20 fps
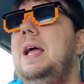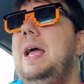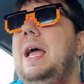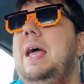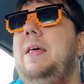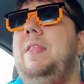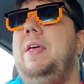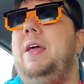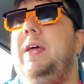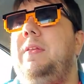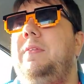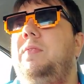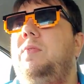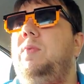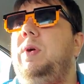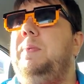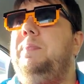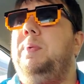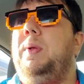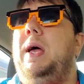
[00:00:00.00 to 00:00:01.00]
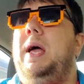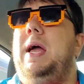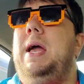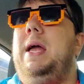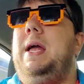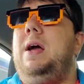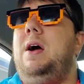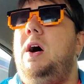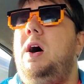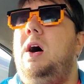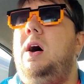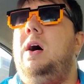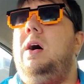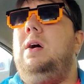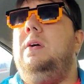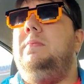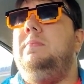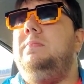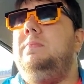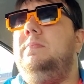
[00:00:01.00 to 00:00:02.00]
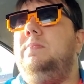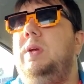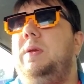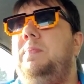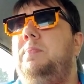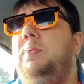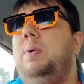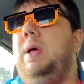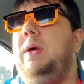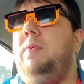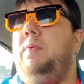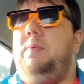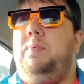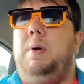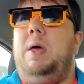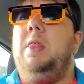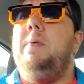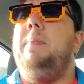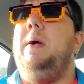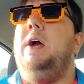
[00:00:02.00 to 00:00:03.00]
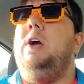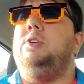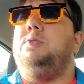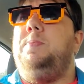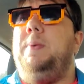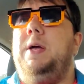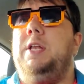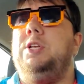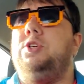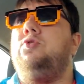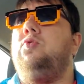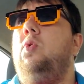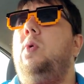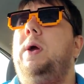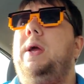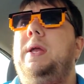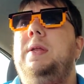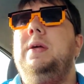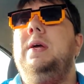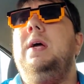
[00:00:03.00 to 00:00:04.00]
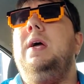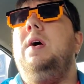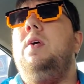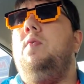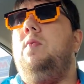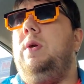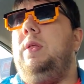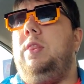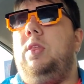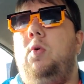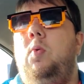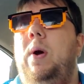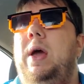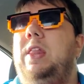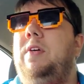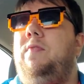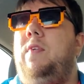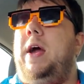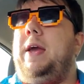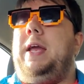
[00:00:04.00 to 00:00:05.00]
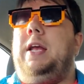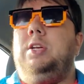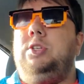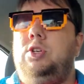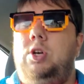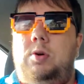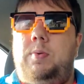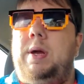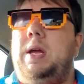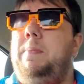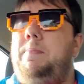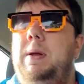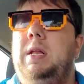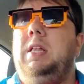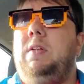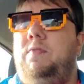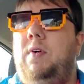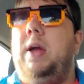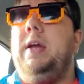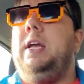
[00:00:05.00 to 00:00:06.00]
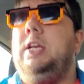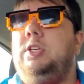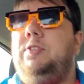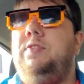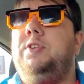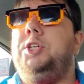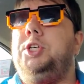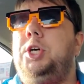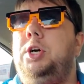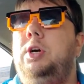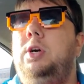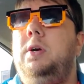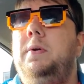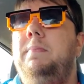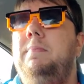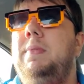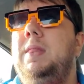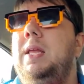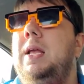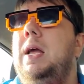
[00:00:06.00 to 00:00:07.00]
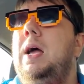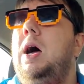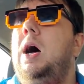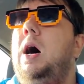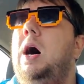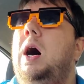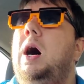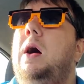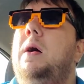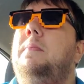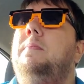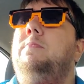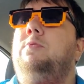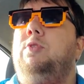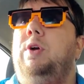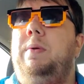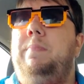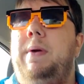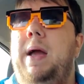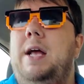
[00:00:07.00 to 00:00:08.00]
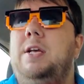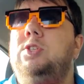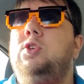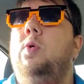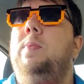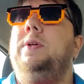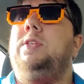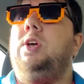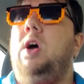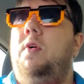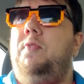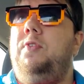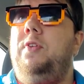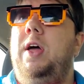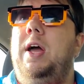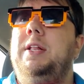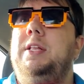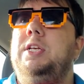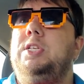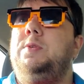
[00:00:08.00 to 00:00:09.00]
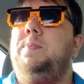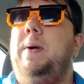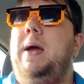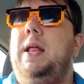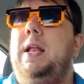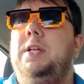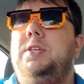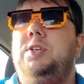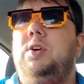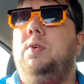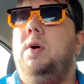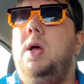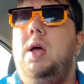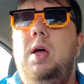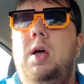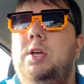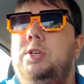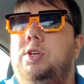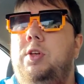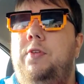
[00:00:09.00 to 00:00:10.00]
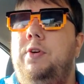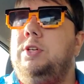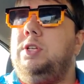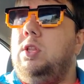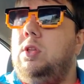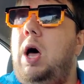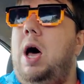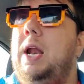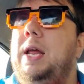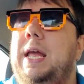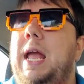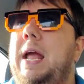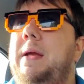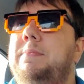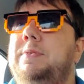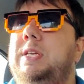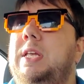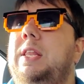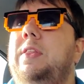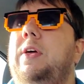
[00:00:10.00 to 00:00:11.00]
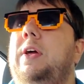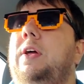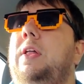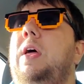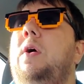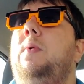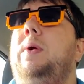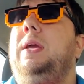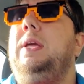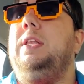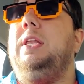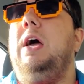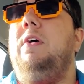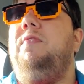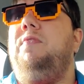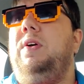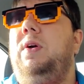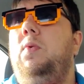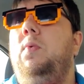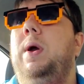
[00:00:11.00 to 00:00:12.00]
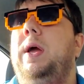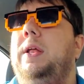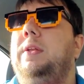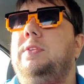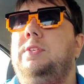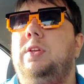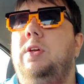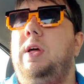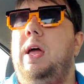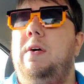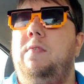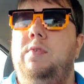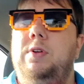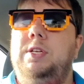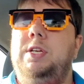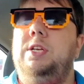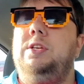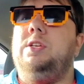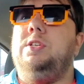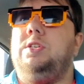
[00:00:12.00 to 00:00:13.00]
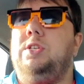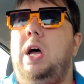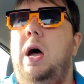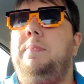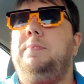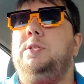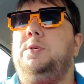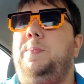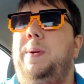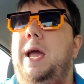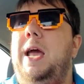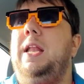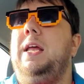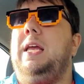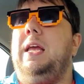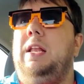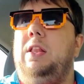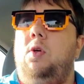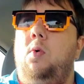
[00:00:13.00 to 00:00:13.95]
And then we play the Bears, play Detroit. The way the Vikings look, we can beat the Vikings for sure. Green Bay is a little bit tougher than I anticipated. So there's a lot of games in there that we can definitely win. So everyone needs to stop just panicking.